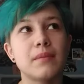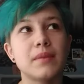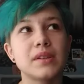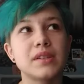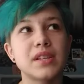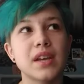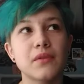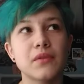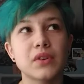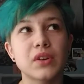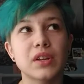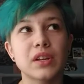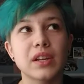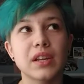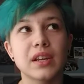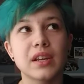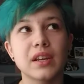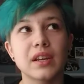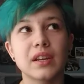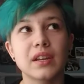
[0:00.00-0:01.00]

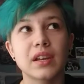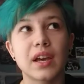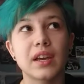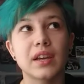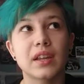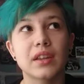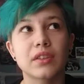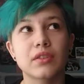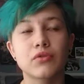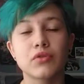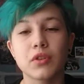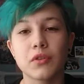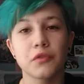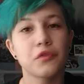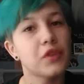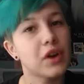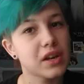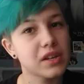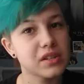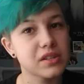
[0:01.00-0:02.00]
definitely like through the
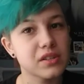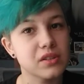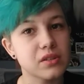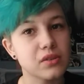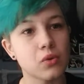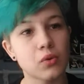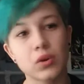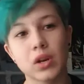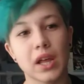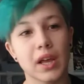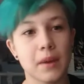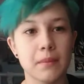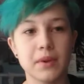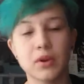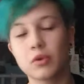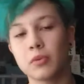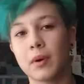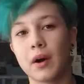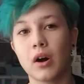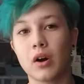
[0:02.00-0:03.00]
first or like
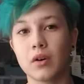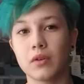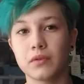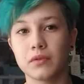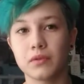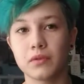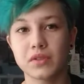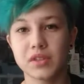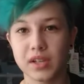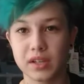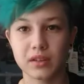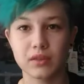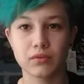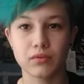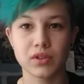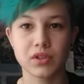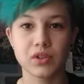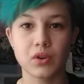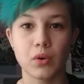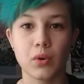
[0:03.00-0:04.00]
middle part of
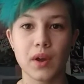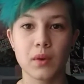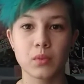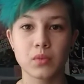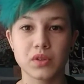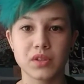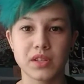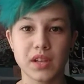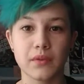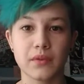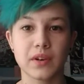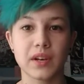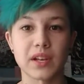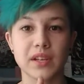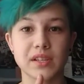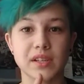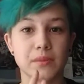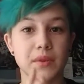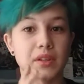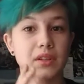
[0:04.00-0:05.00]
secondary school, it was definitely
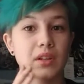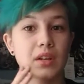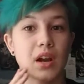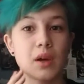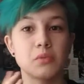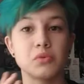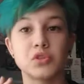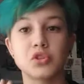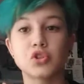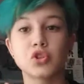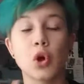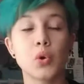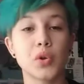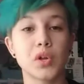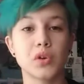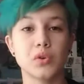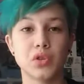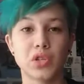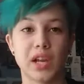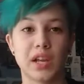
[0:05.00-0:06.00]
something that I was so
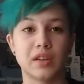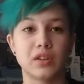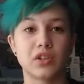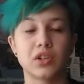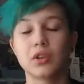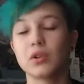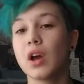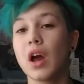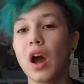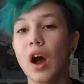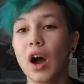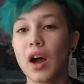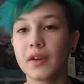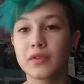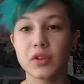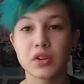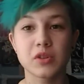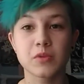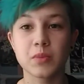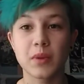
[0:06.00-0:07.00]
hugely into. I've
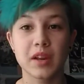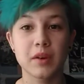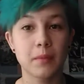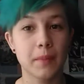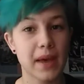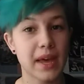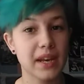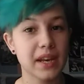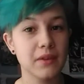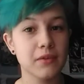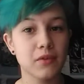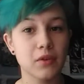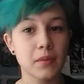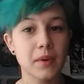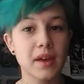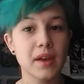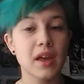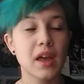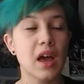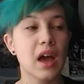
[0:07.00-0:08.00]
cosplayed Penny from
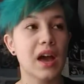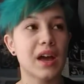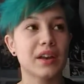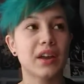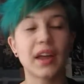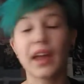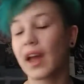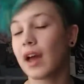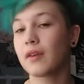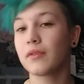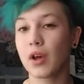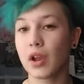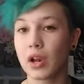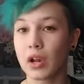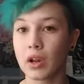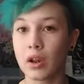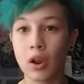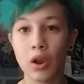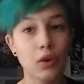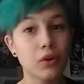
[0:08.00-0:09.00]
it, and I have a
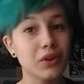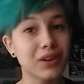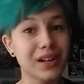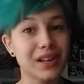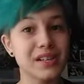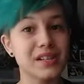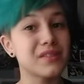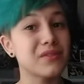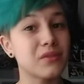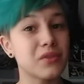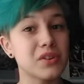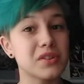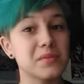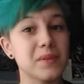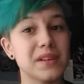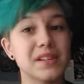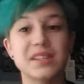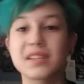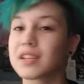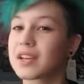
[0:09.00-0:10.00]
long list of
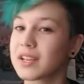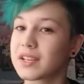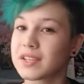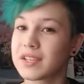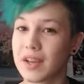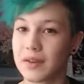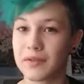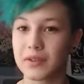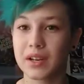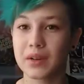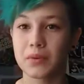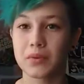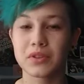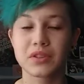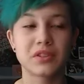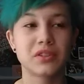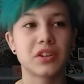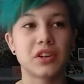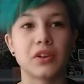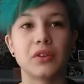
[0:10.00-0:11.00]
cosplays that I definitely want
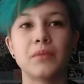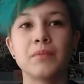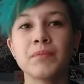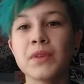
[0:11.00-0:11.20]
to do.